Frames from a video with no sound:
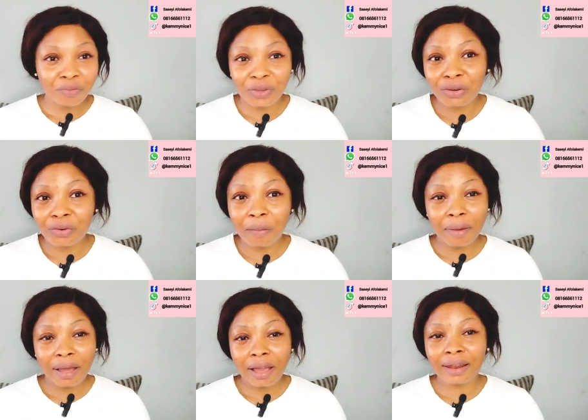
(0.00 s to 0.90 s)
Dropping your
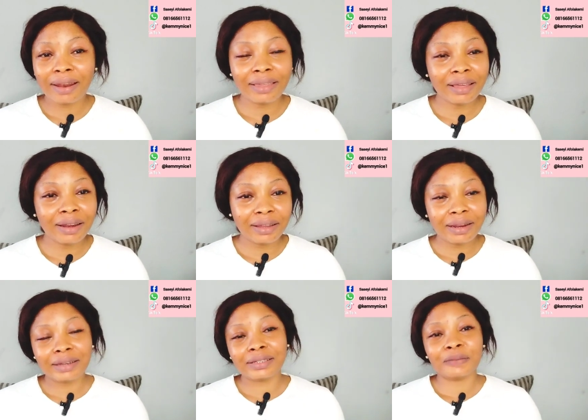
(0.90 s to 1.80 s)
number like that
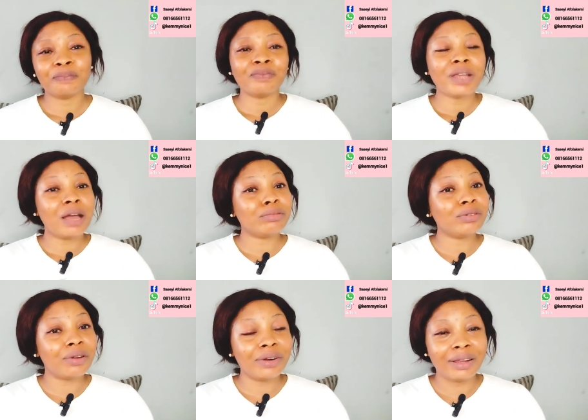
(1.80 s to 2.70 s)
like that
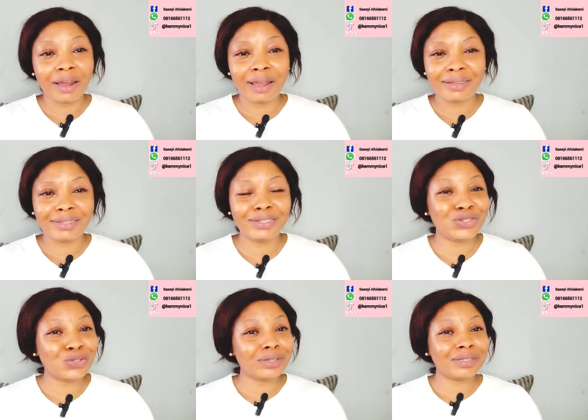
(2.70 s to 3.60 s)
i'm so sorry guys
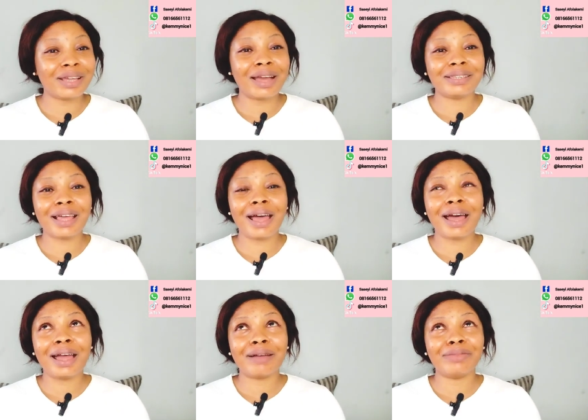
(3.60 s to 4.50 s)
it's just that
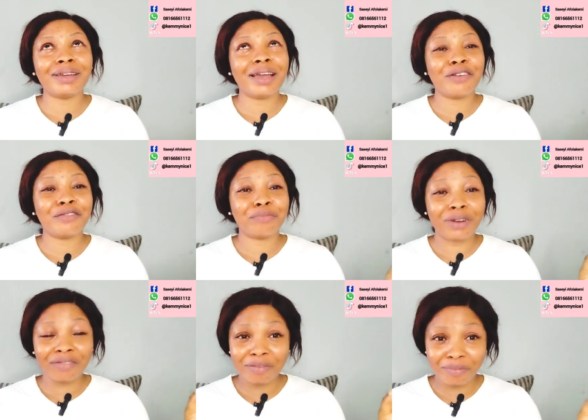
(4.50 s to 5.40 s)
i'm a kind
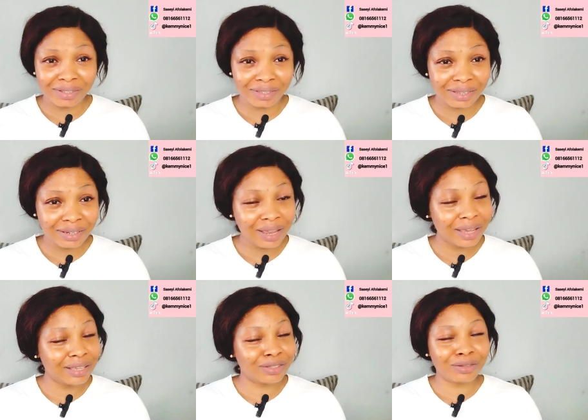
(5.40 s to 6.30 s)
of private person
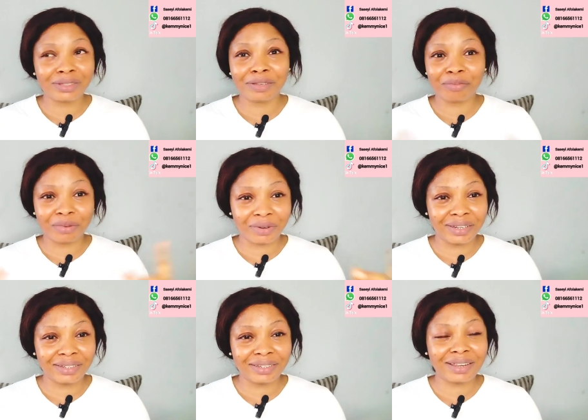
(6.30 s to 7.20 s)
it's not a
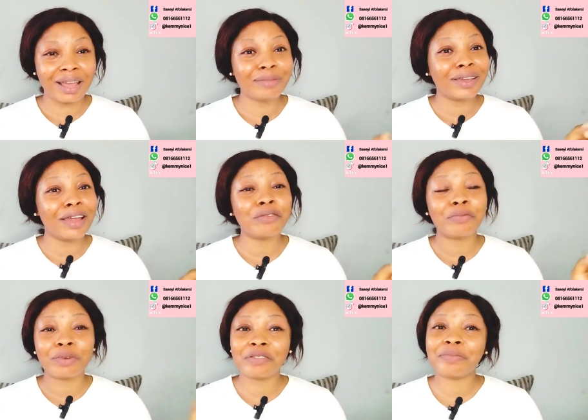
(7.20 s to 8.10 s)
pride i'm a
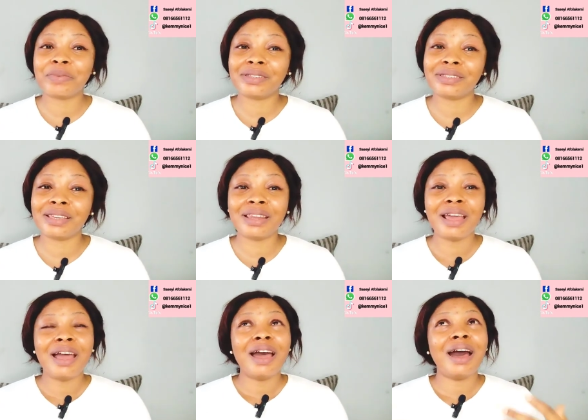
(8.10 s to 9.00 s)
kind of private
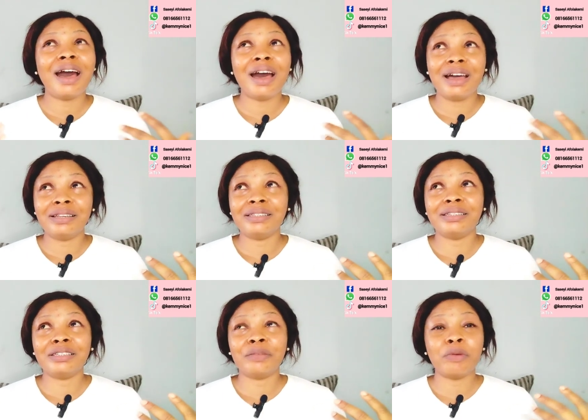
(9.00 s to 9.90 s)
person
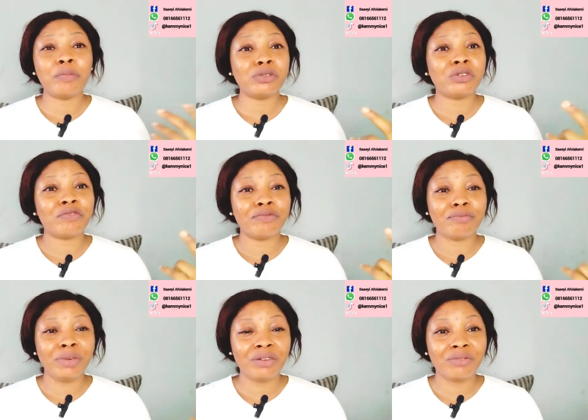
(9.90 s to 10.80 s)
and the purpose of
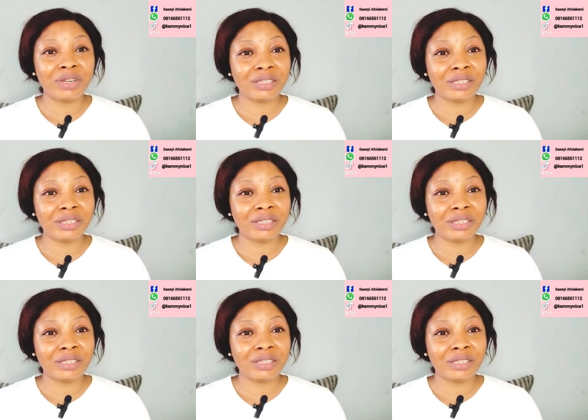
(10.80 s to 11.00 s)
me